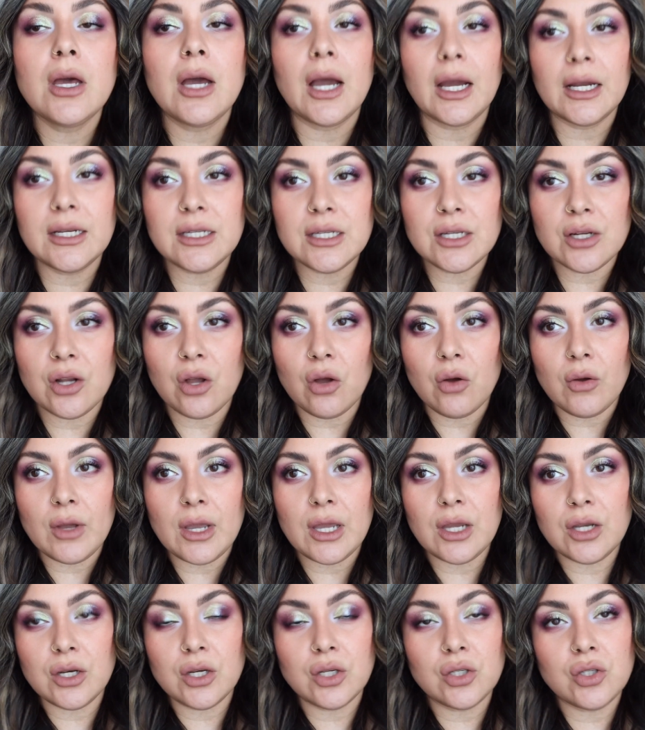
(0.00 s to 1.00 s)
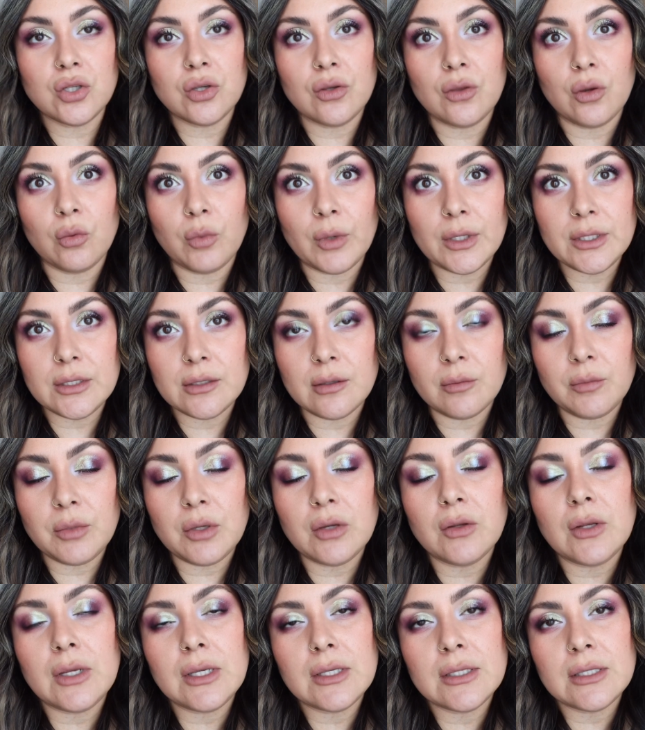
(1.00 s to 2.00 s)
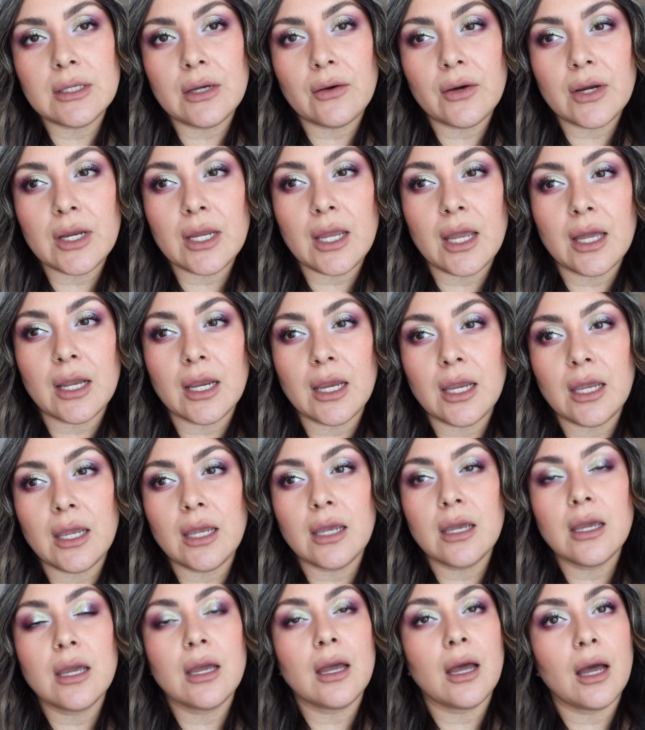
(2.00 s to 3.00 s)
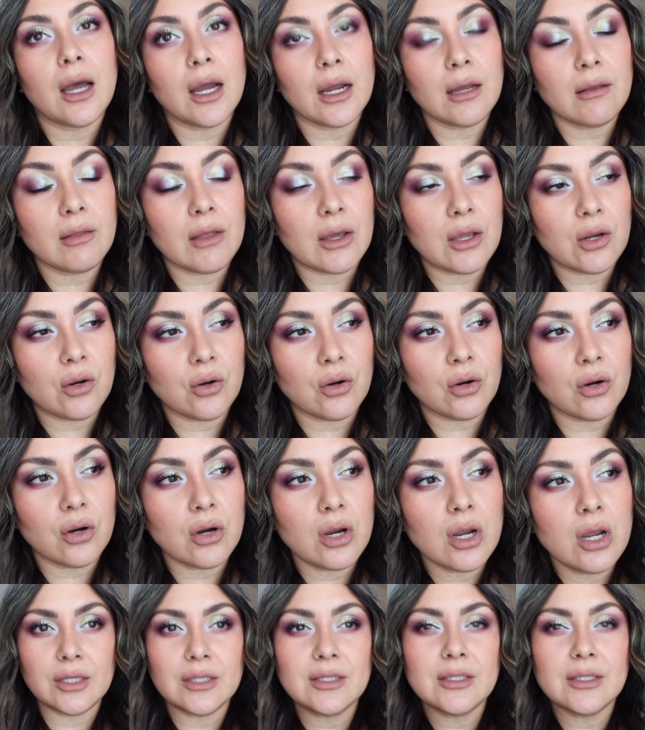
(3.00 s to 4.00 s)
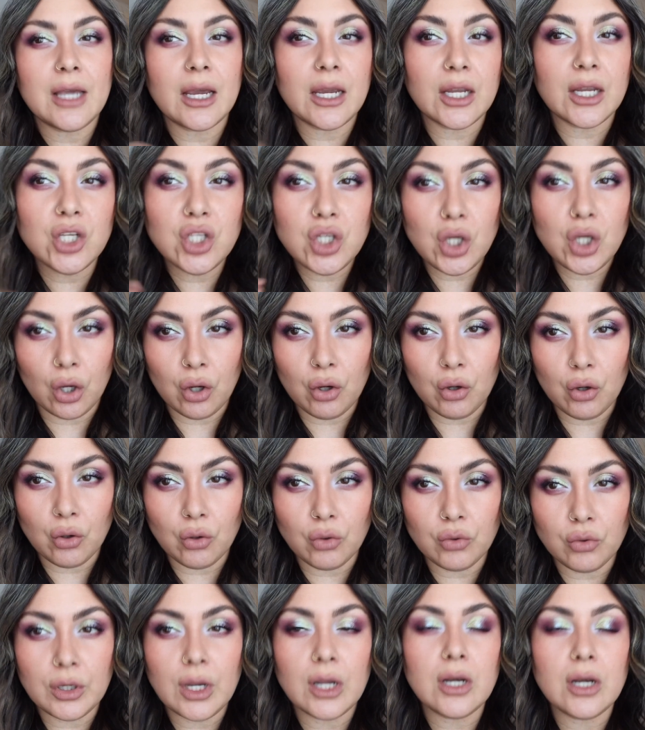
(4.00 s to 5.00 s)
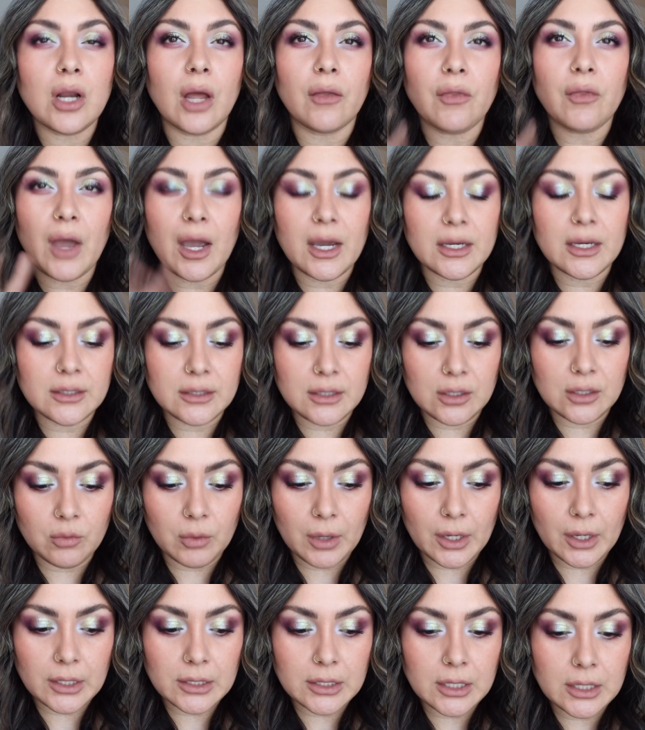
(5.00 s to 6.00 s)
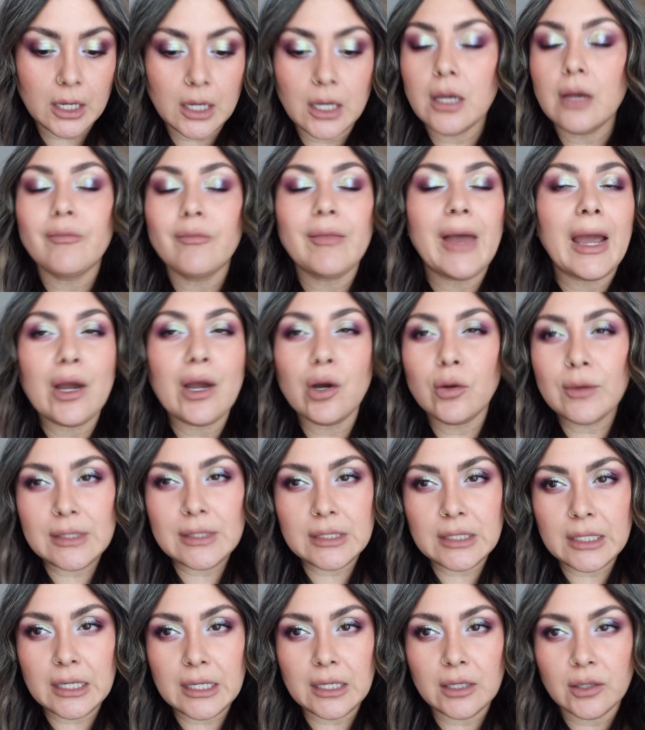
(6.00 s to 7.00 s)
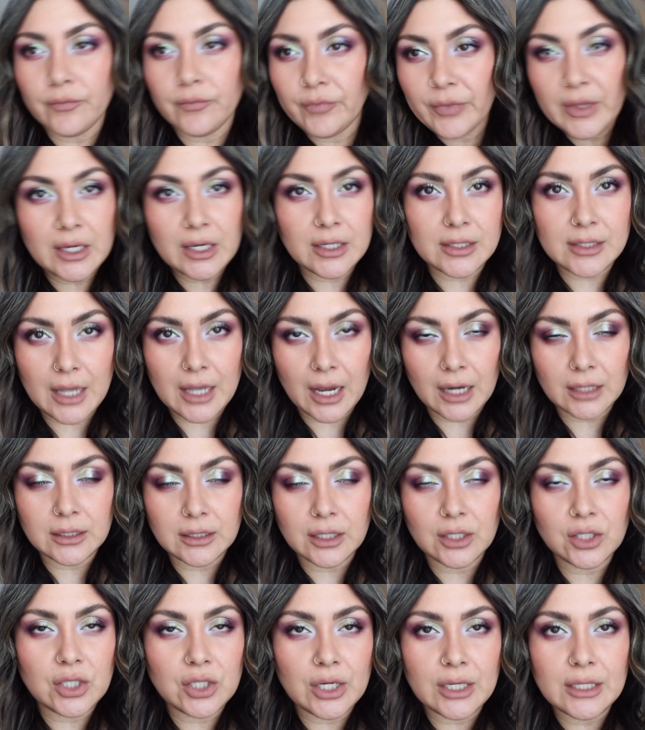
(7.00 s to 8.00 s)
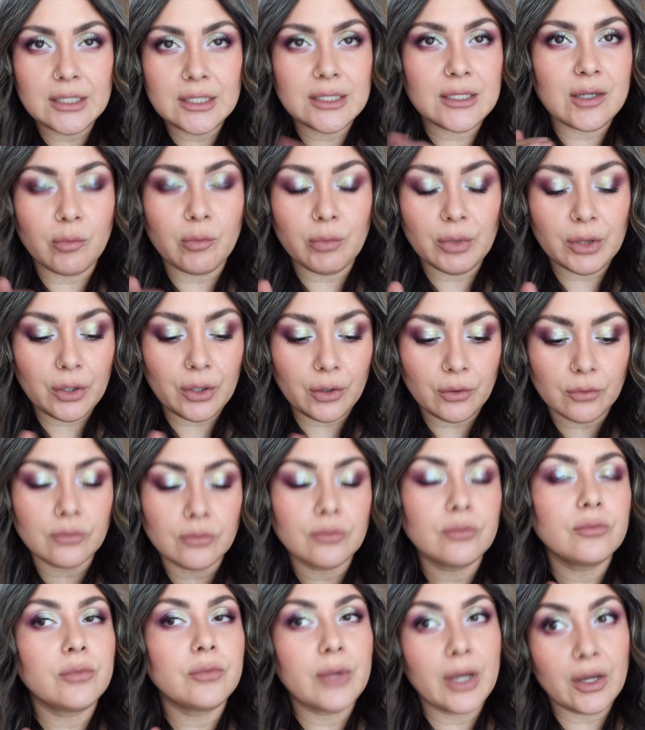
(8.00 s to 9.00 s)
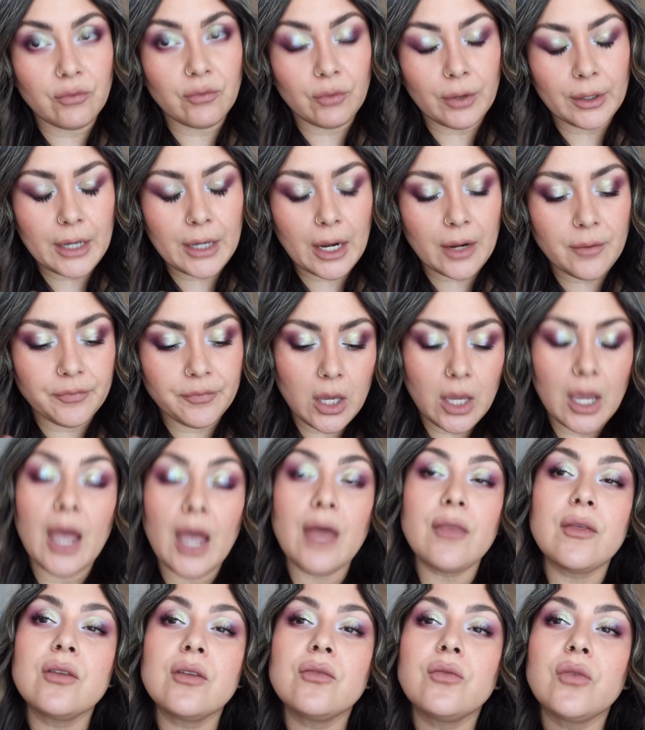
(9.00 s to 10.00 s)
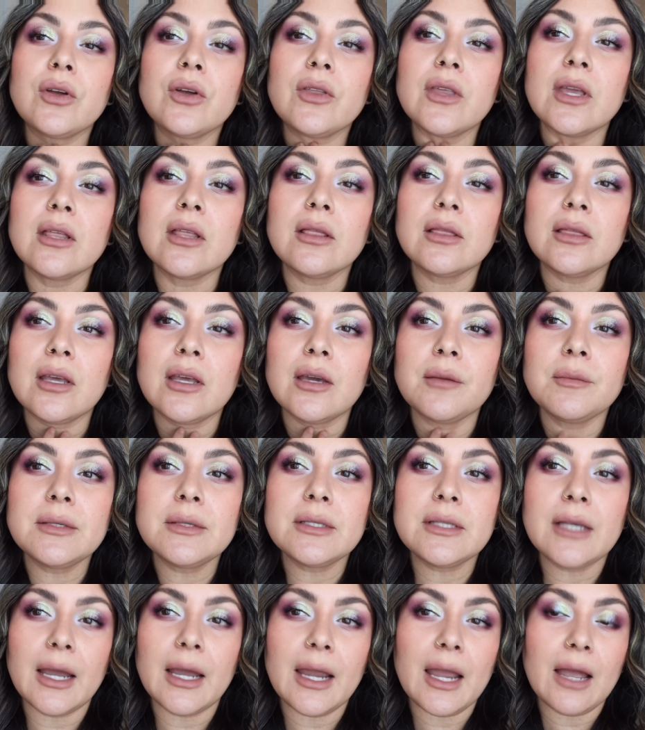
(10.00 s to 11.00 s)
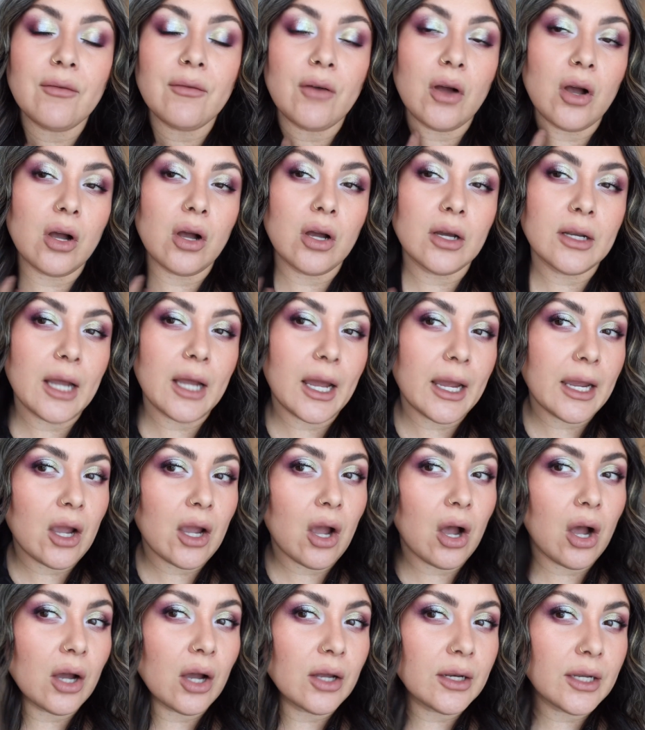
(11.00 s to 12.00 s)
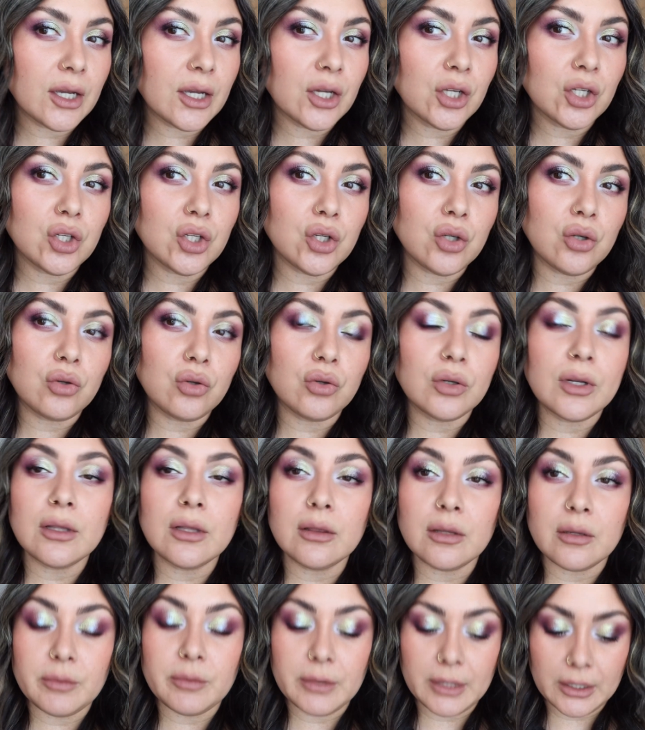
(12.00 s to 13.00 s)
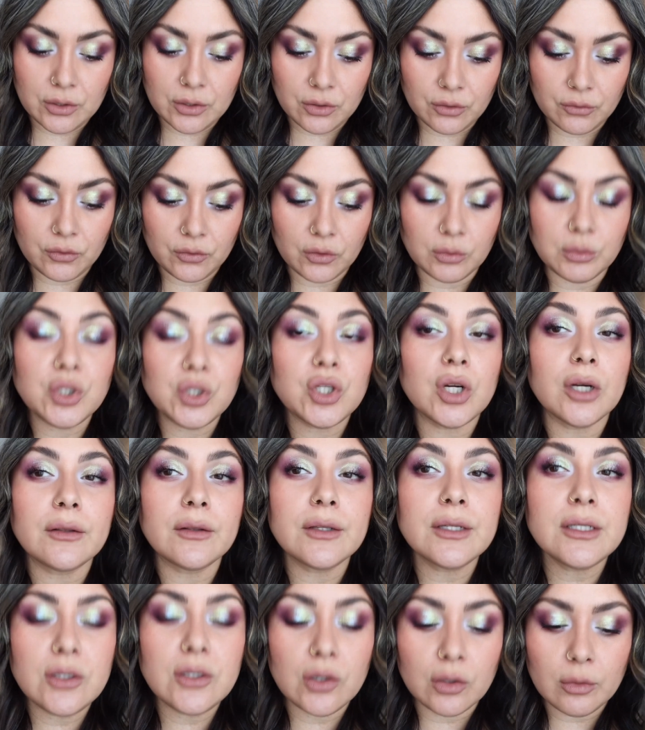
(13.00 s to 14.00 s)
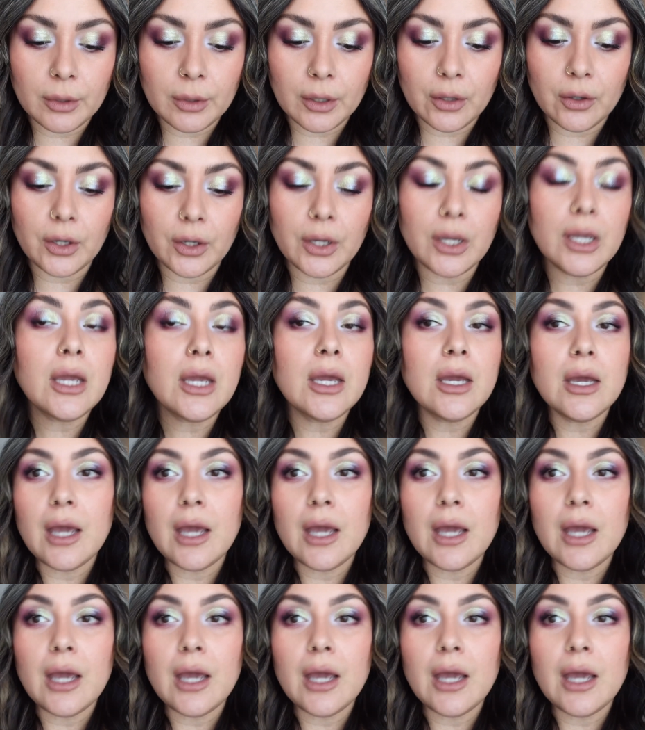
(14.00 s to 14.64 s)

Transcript: I did go in to the What's Up Beauty Serengeti highlighter. The second tone, not the icy one. I always link exact shades down below, FYI. And then for the lips, I have on Iconic Nude Lip Liner from Charlotte Tilbury.